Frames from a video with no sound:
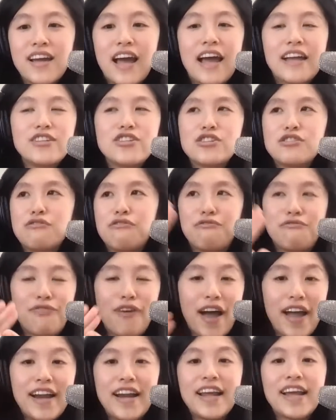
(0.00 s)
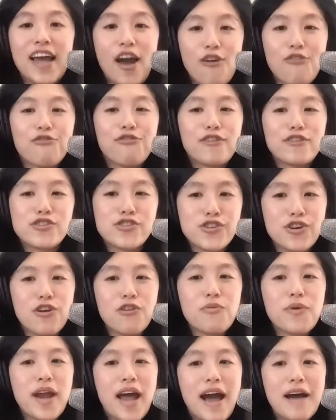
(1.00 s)
and just finding out for
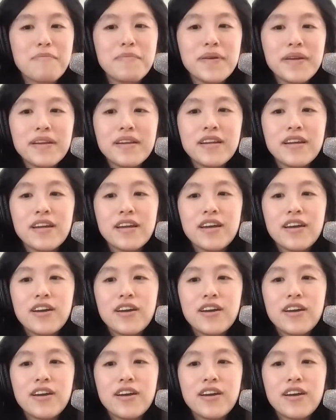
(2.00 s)
sure what happened,